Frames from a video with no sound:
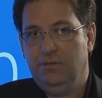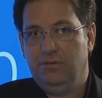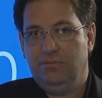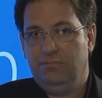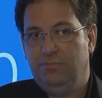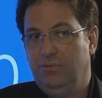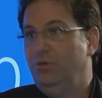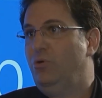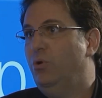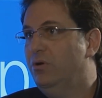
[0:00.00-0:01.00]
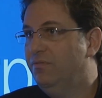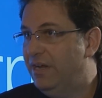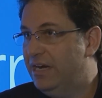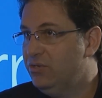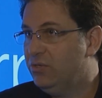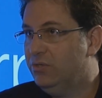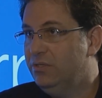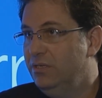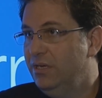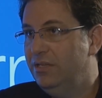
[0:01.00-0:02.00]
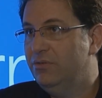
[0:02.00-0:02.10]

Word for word: your third quarter financials, right.